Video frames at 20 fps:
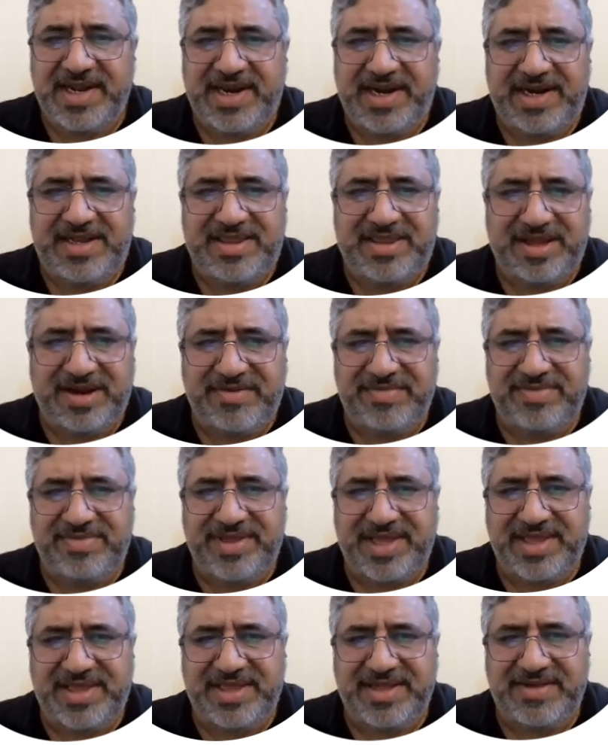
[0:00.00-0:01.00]
It
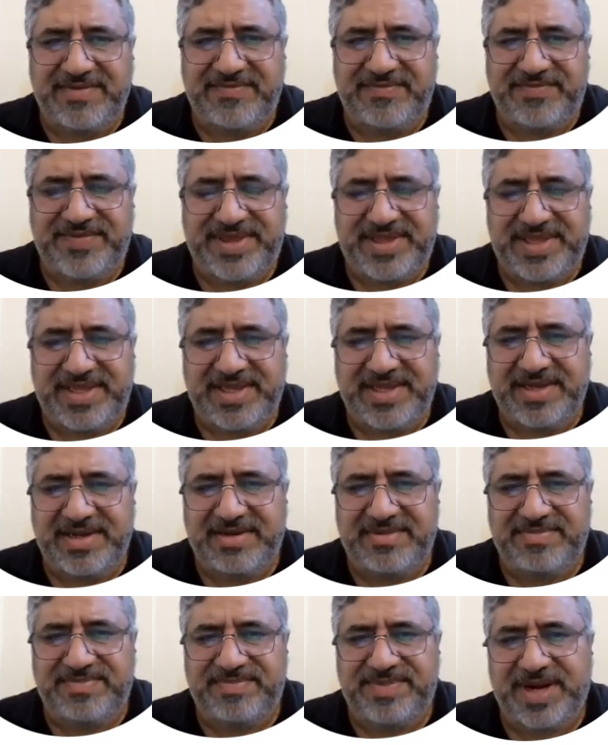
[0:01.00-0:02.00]
serves as a
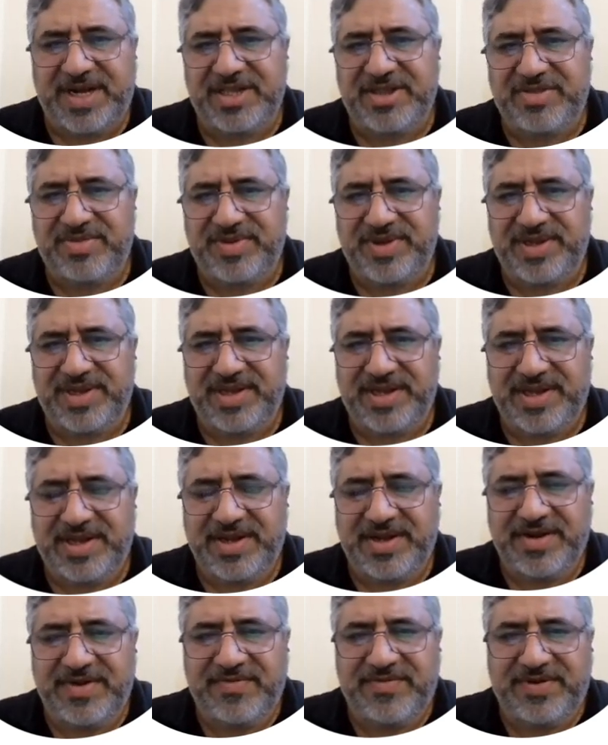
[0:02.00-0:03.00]
physical pathway
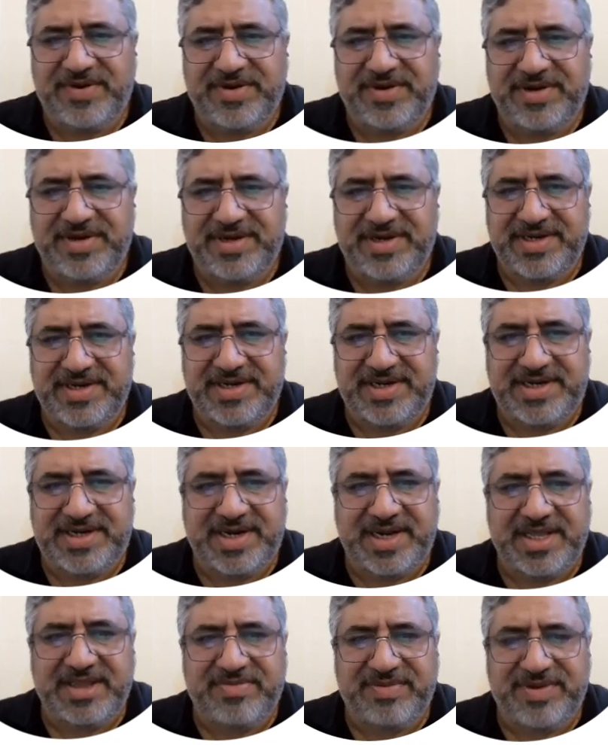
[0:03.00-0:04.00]
for
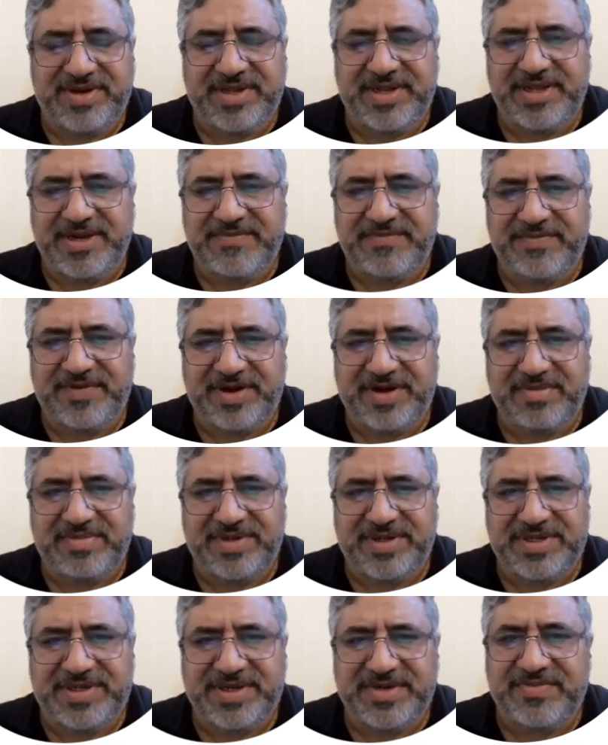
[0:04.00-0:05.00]
transferring
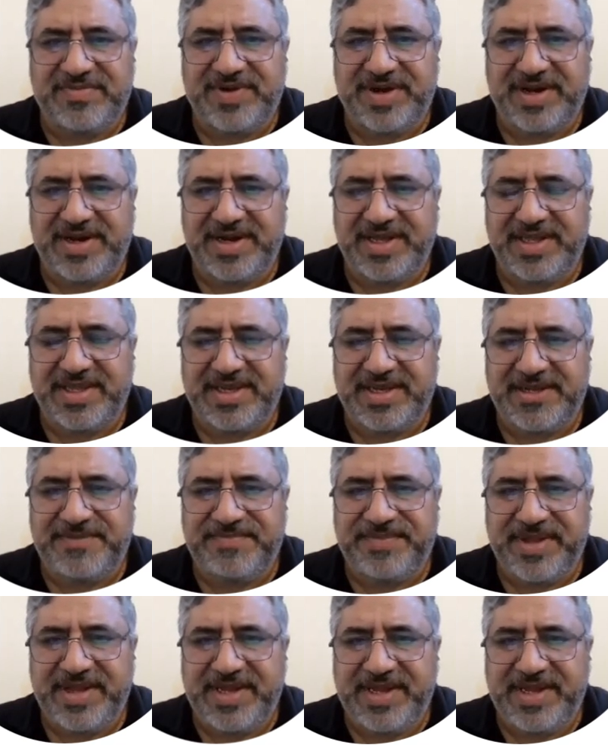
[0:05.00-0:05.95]
information wirelessly,